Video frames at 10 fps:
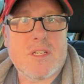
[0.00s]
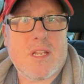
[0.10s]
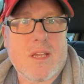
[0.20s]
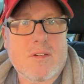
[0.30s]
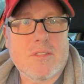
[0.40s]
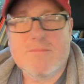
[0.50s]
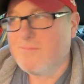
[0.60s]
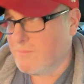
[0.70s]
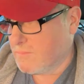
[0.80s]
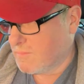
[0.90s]
in an hour.
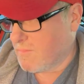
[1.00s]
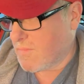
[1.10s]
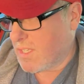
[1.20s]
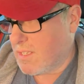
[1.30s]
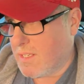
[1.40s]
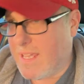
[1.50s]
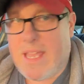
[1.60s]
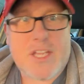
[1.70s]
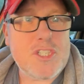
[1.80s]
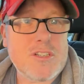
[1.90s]

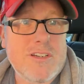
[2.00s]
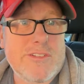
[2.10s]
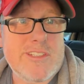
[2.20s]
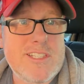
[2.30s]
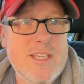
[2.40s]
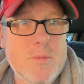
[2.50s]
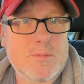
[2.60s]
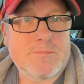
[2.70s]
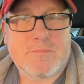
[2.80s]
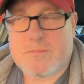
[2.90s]
Cash under the table.